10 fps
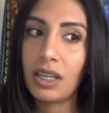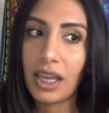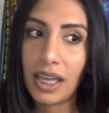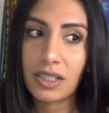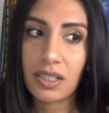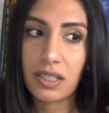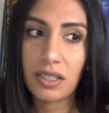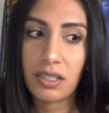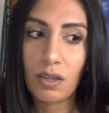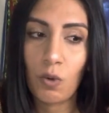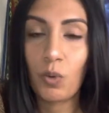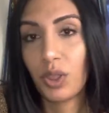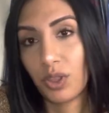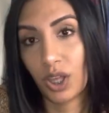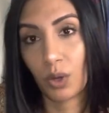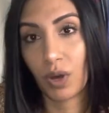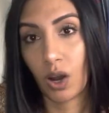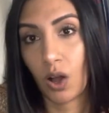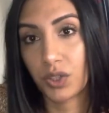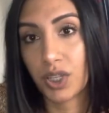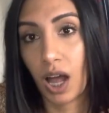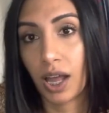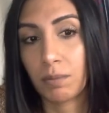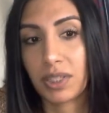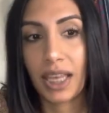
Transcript: it's with you at all times.